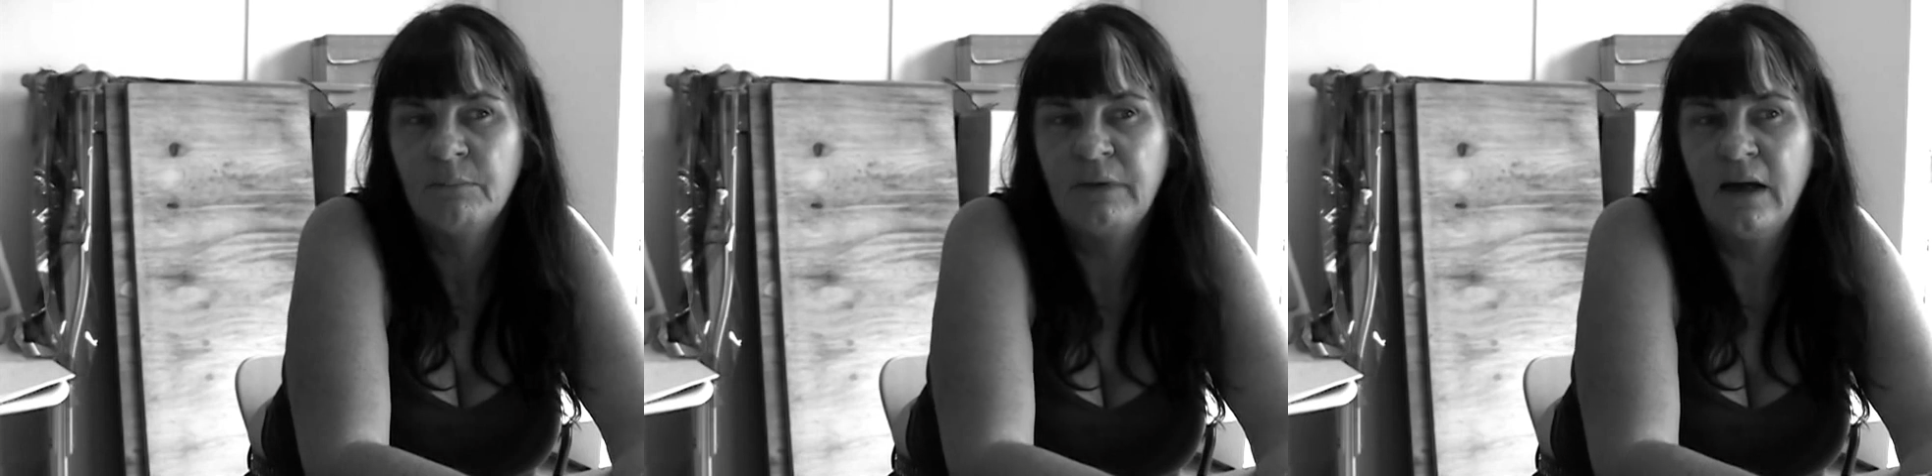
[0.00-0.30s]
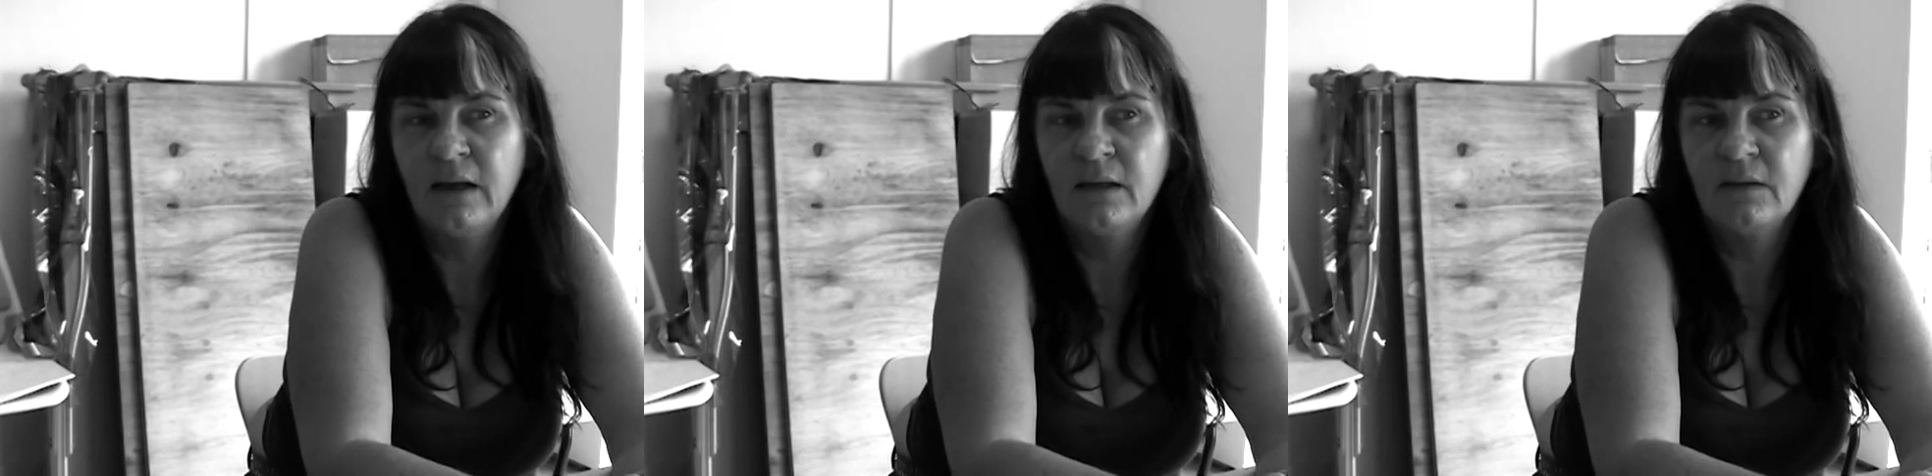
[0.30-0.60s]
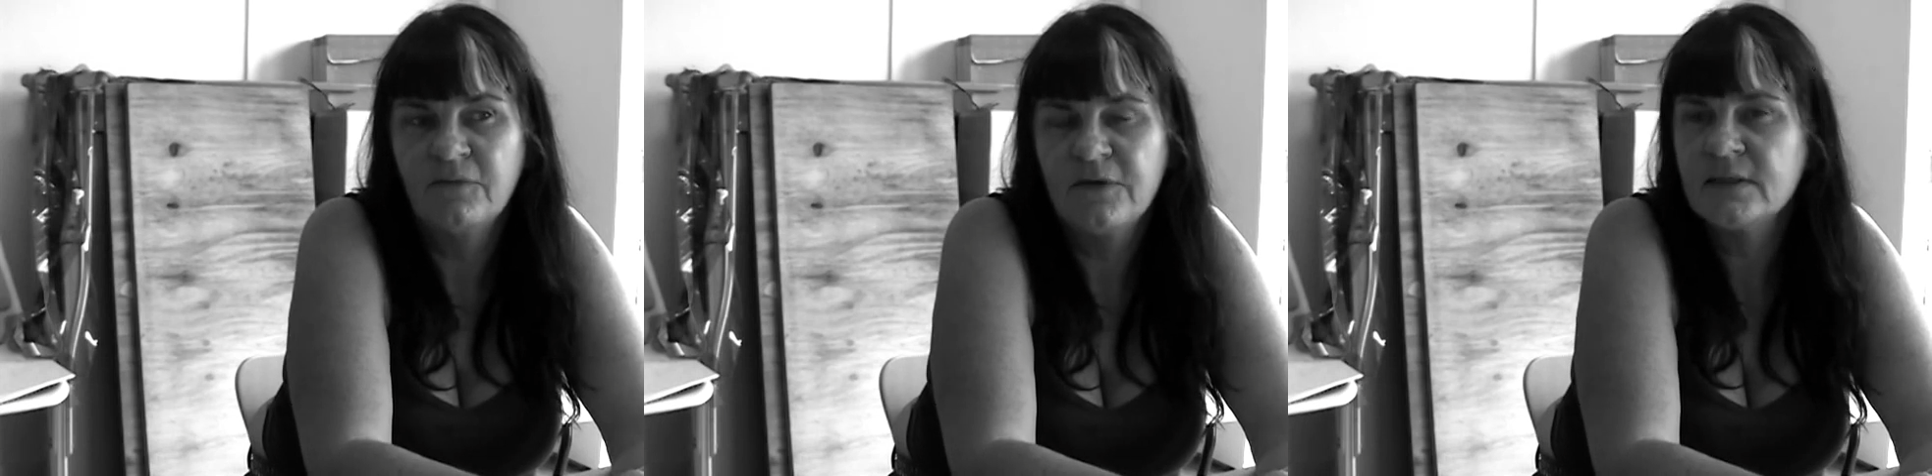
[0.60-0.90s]
But
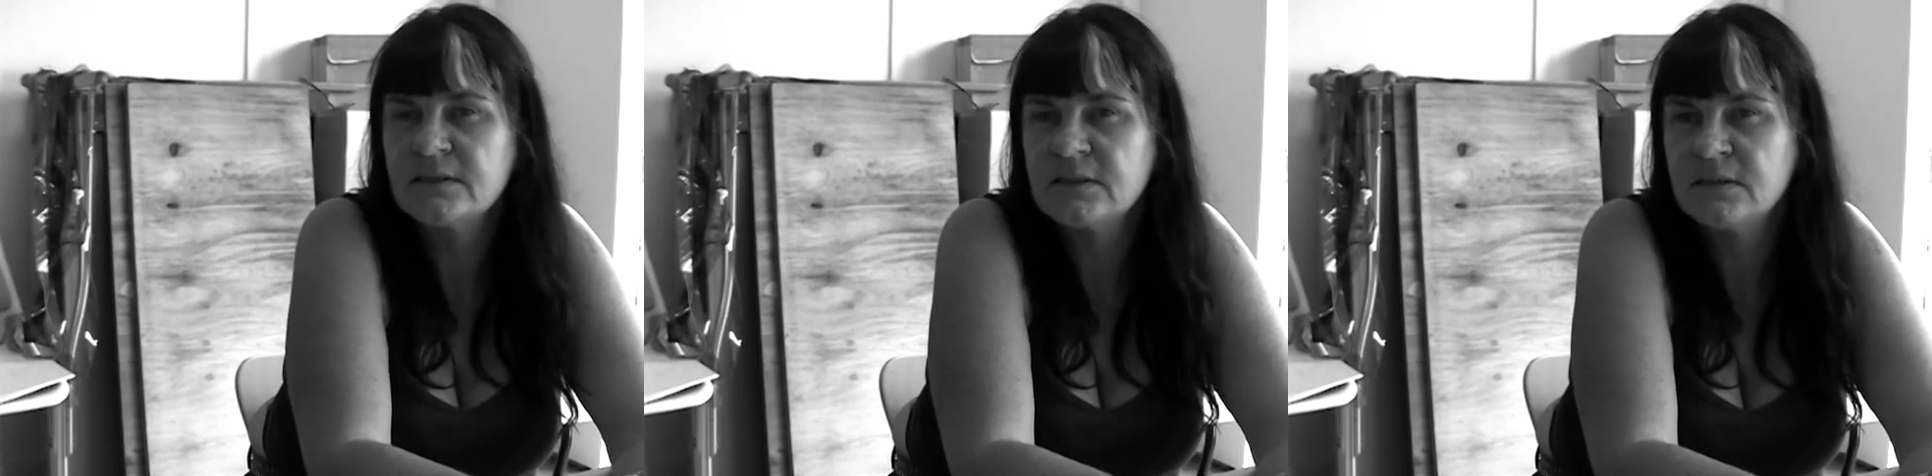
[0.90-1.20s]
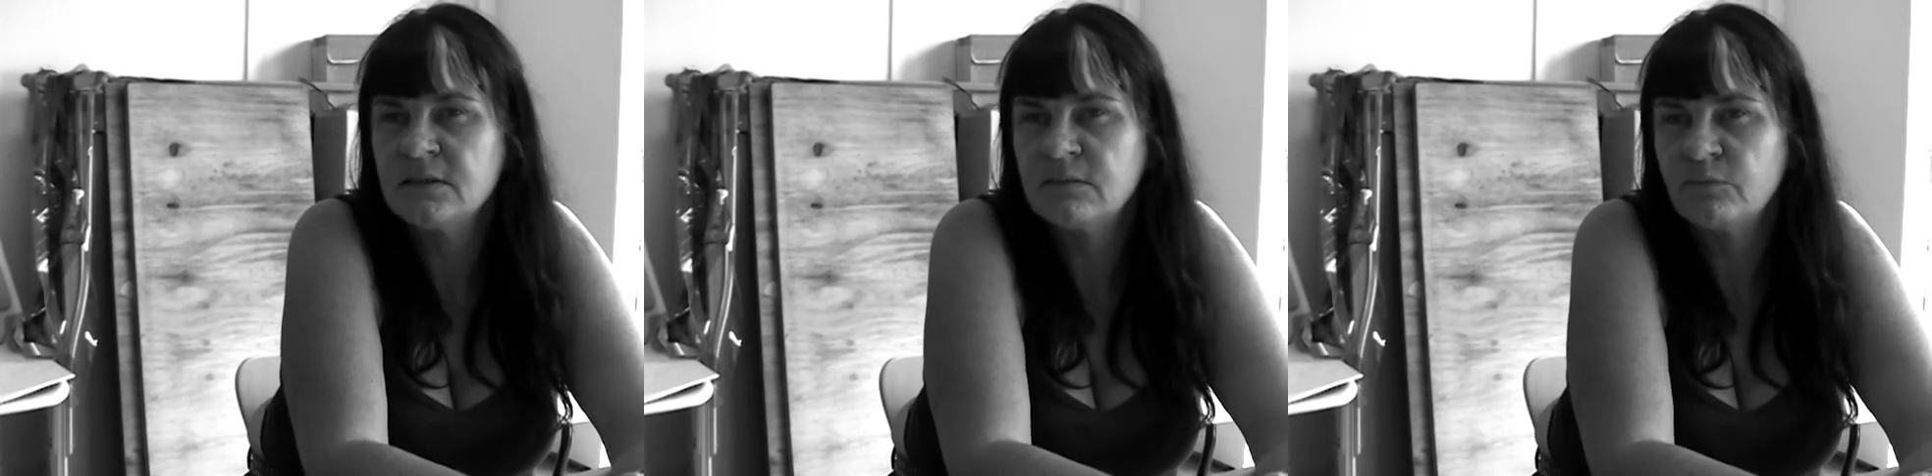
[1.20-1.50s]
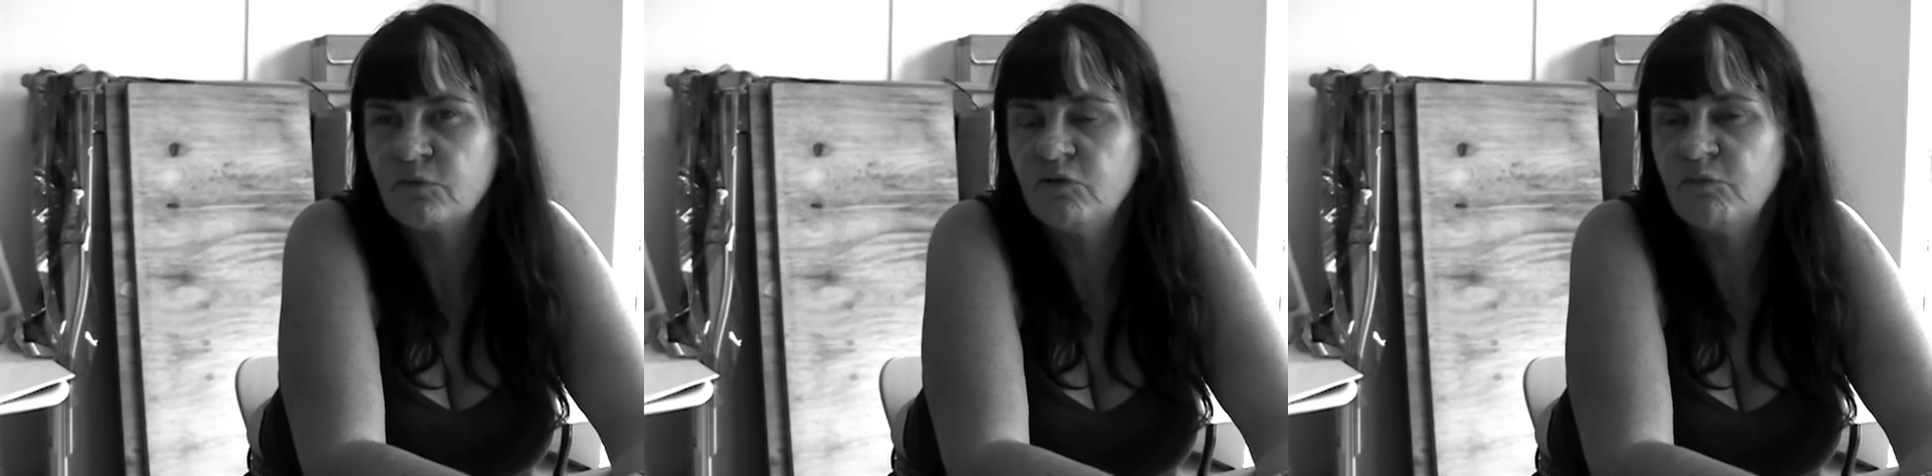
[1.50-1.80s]
things didn't
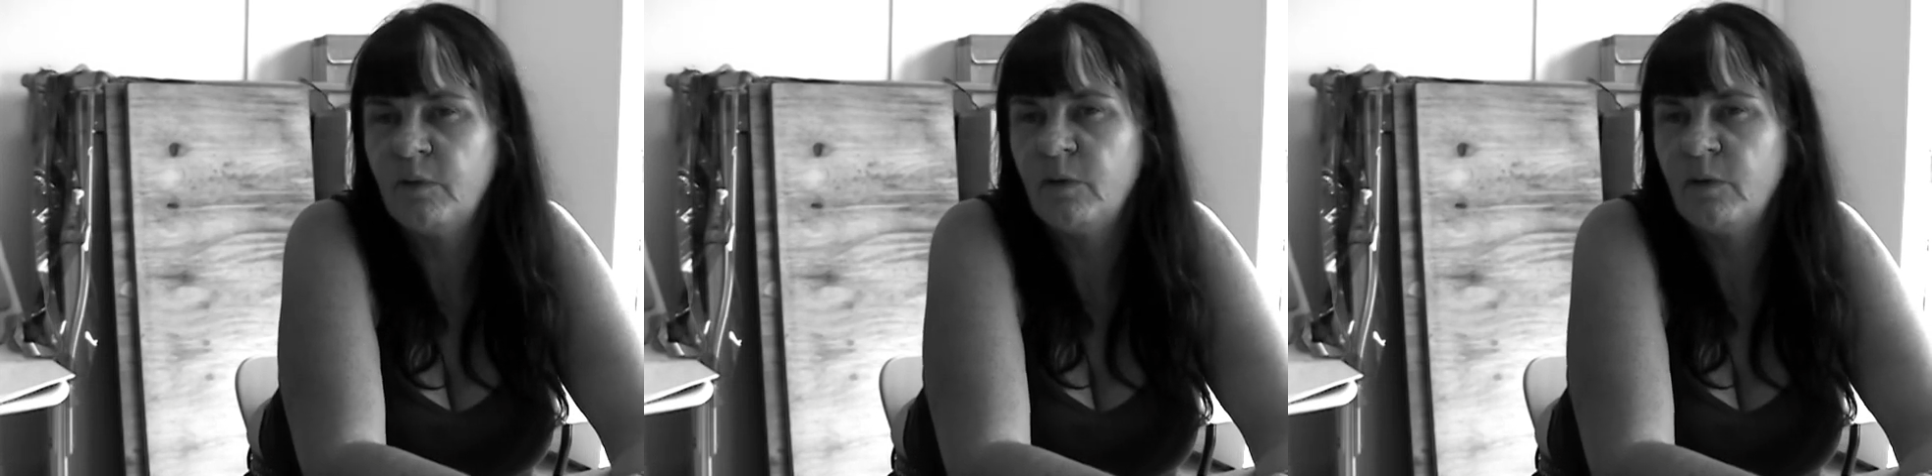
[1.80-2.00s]
improve.